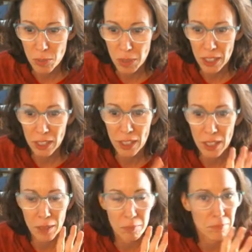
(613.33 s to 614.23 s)
to me
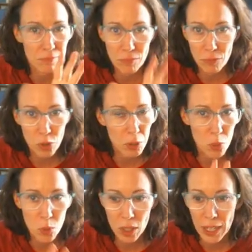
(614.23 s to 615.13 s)
for
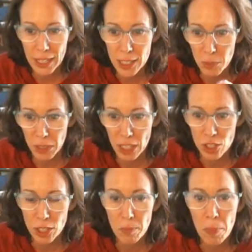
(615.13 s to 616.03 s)
more
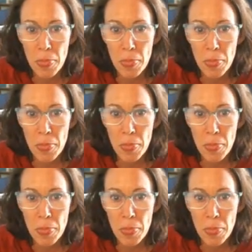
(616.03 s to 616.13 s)
explanation.